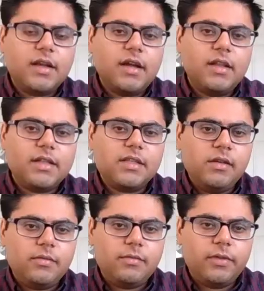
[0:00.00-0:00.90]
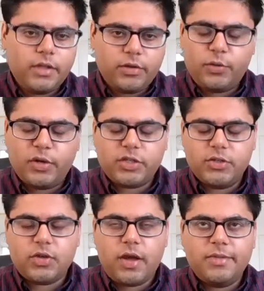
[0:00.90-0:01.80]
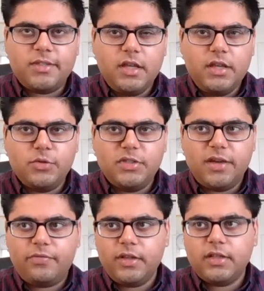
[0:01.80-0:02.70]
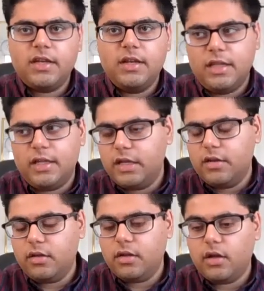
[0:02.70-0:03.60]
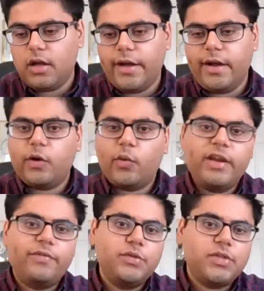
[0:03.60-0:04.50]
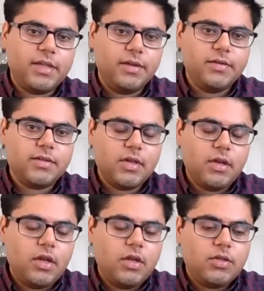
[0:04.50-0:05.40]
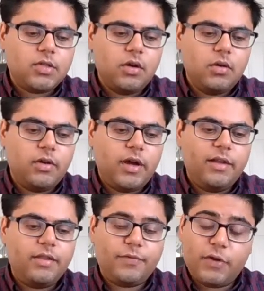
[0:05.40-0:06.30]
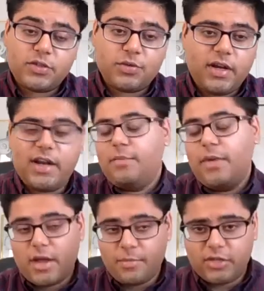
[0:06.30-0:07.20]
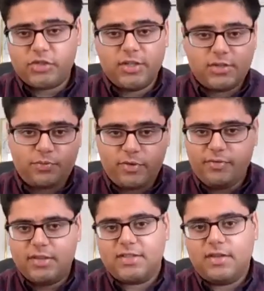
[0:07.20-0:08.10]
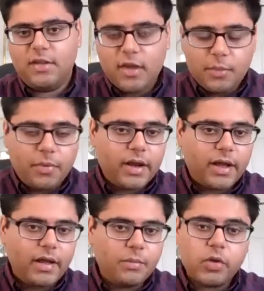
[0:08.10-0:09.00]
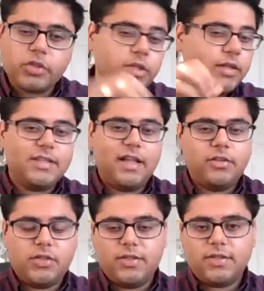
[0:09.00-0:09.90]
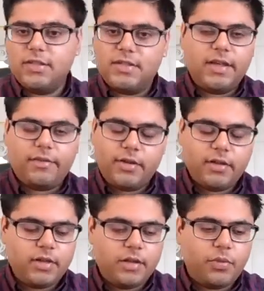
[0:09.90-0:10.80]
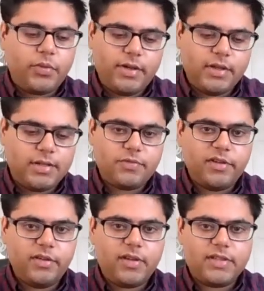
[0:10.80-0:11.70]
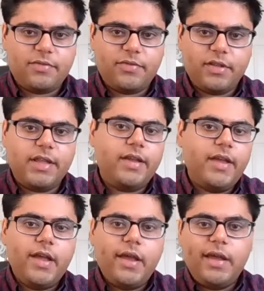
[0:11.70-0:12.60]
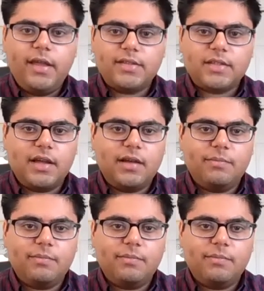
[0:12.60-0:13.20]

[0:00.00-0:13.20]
a really good question. So I would say you definitely need quite a few skills. So the first one, and I mentioned this previously, but emotional intelligence is definitely important in this field because I feel like it's